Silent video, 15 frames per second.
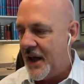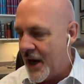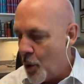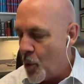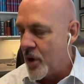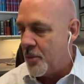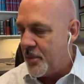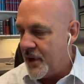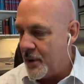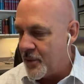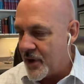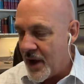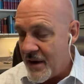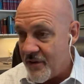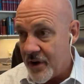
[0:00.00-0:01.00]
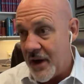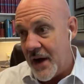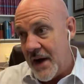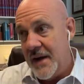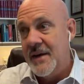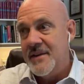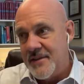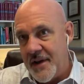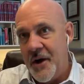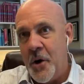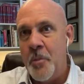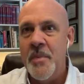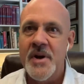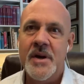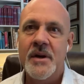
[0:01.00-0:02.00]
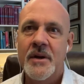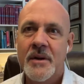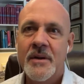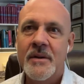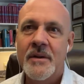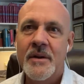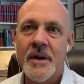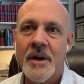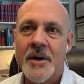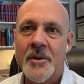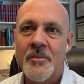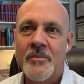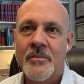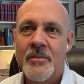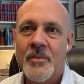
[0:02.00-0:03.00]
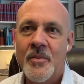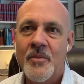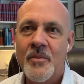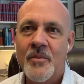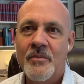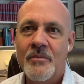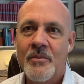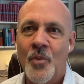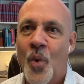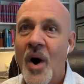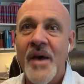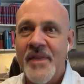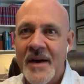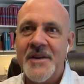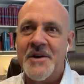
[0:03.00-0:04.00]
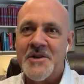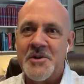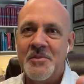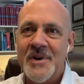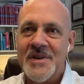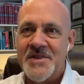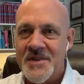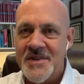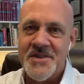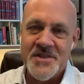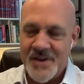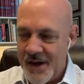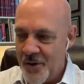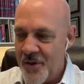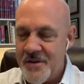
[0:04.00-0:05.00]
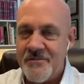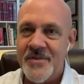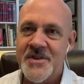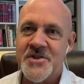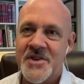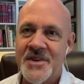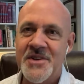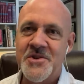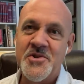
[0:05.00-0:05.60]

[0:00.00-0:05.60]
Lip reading: And I want to be able to have a guy tell me why that doesn't make sense and how that fits into his